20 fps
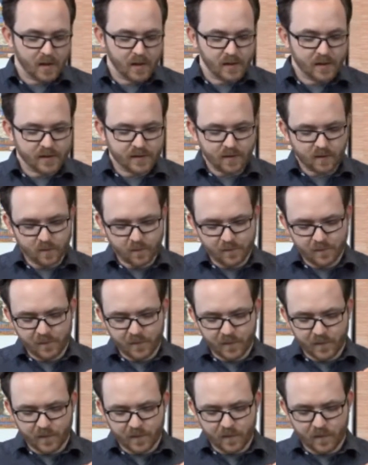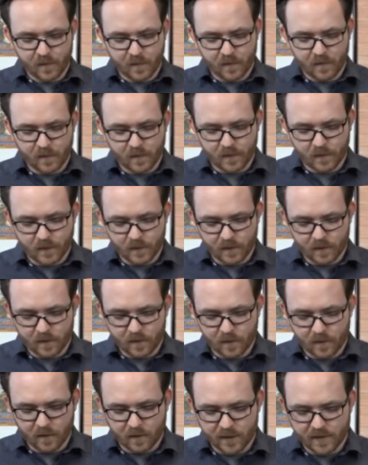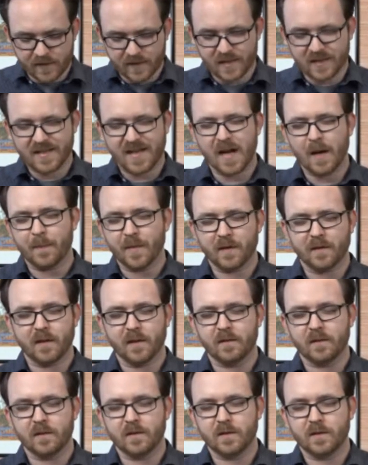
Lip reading: So this is a topic that